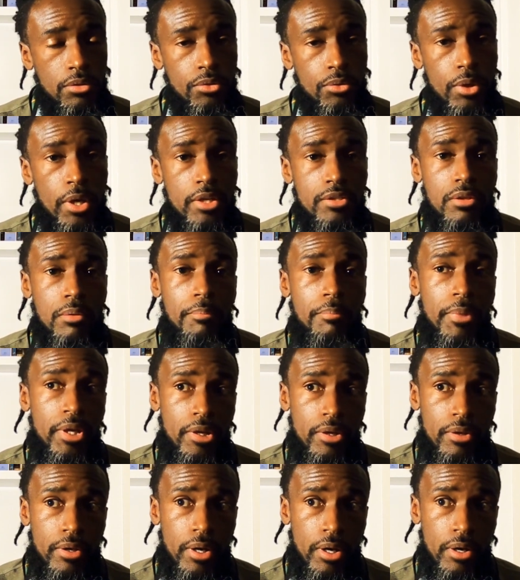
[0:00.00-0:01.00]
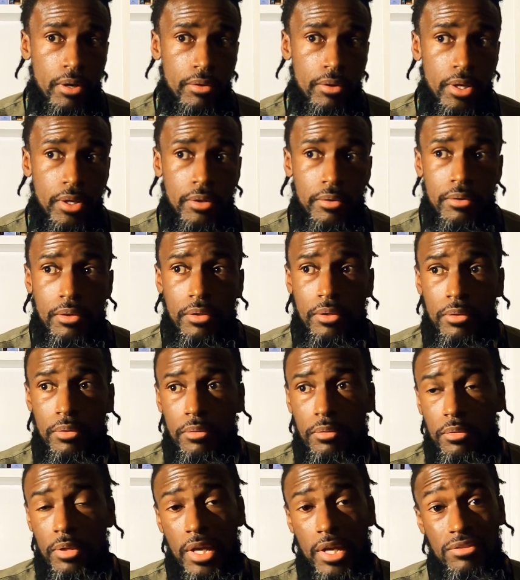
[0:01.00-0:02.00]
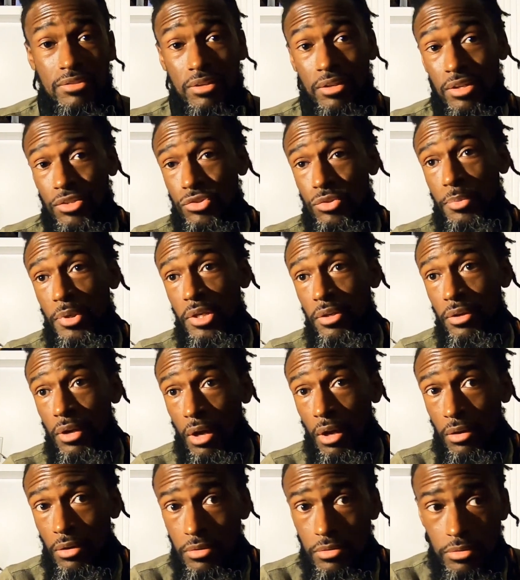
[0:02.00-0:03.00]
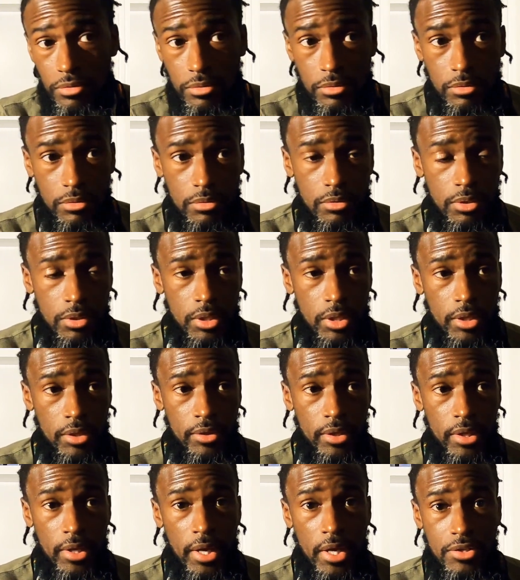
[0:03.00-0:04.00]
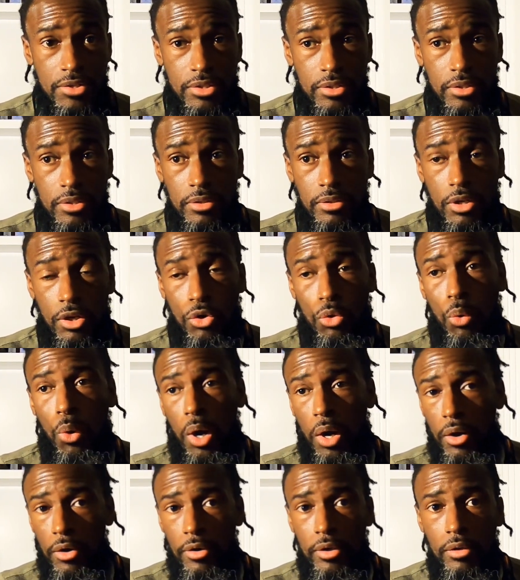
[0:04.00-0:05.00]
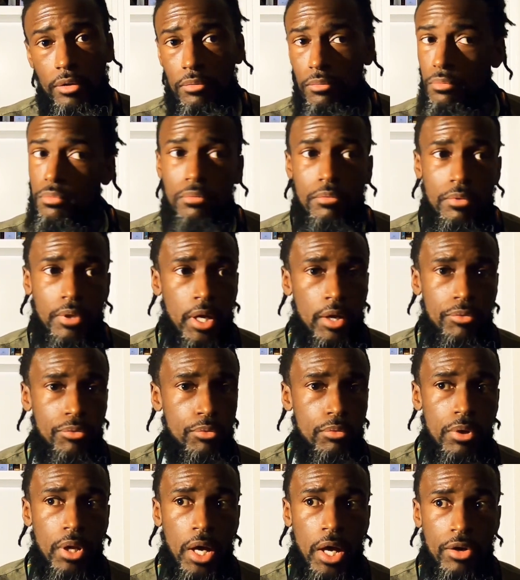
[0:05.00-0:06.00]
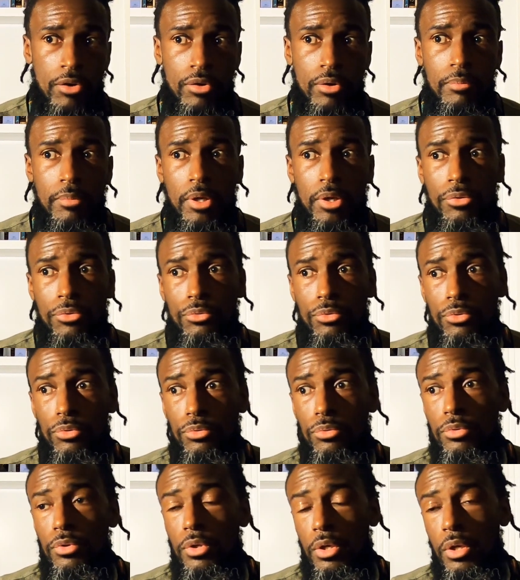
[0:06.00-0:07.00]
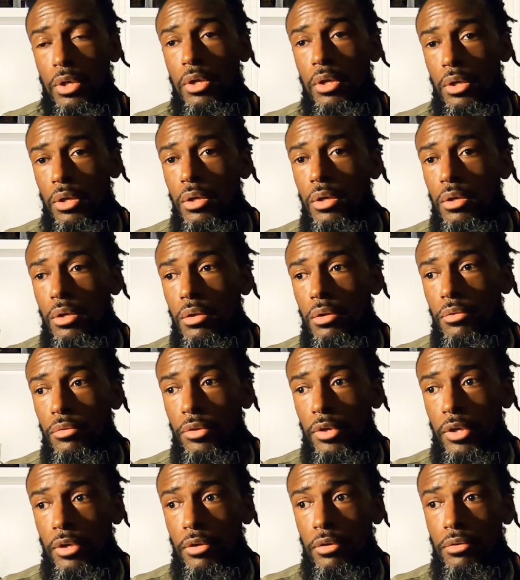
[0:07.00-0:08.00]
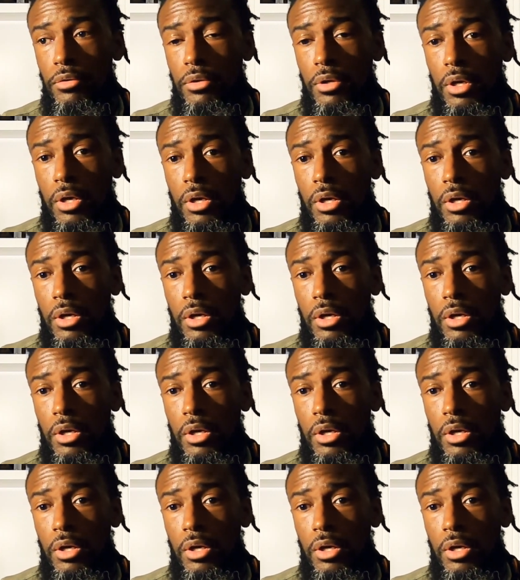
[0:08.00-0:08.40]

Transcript: You ask a millionaire that has $100 million and they actually acquired it not through the lottery but through their